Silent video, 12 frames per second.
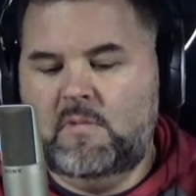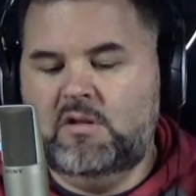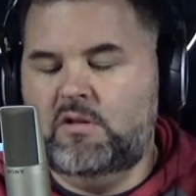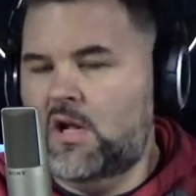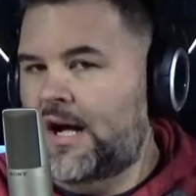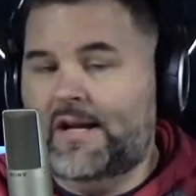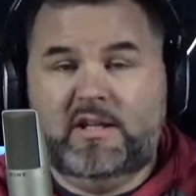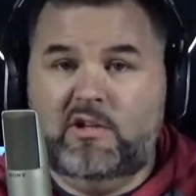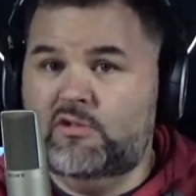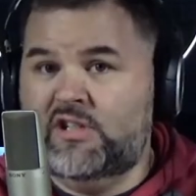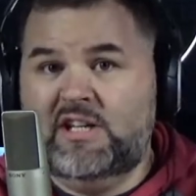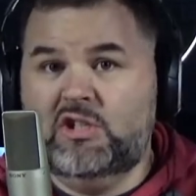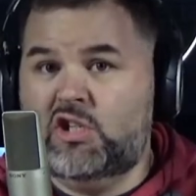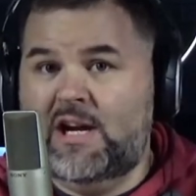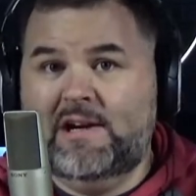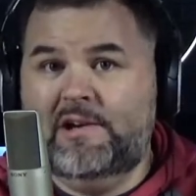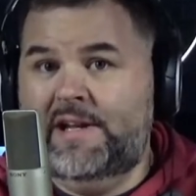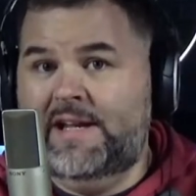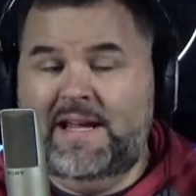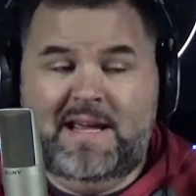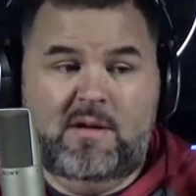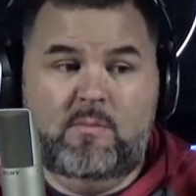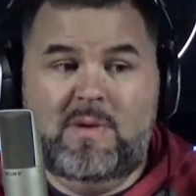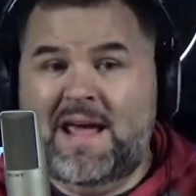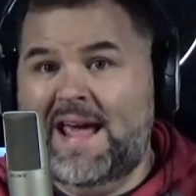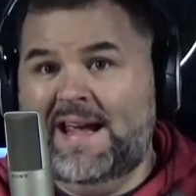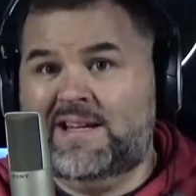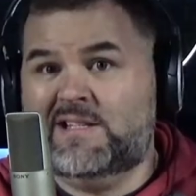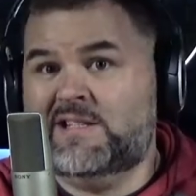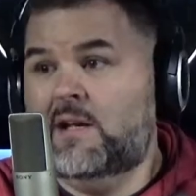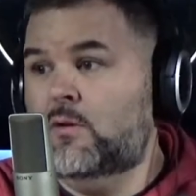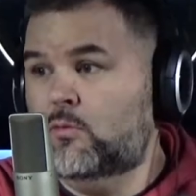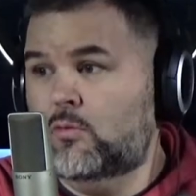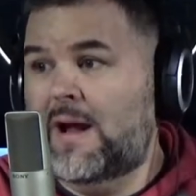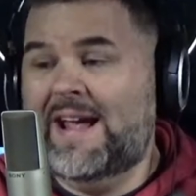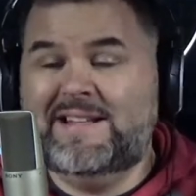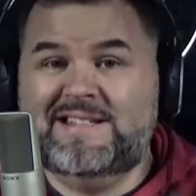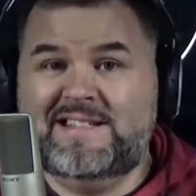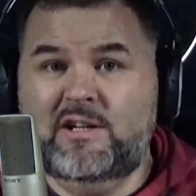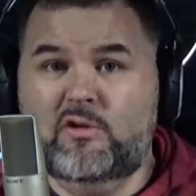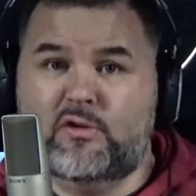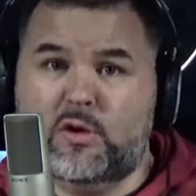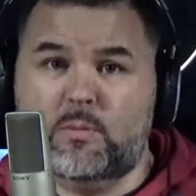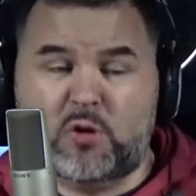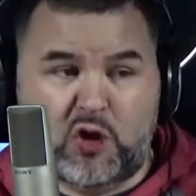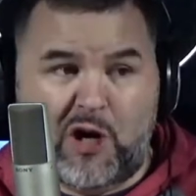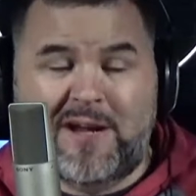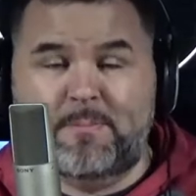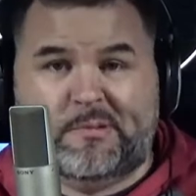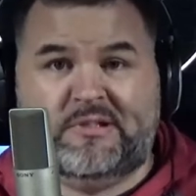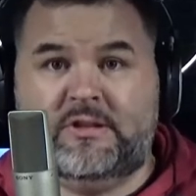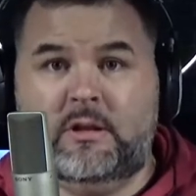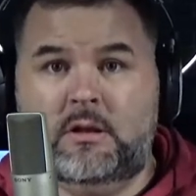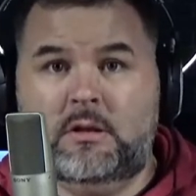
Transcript: Not using Cherry M X Red Silver Grapes.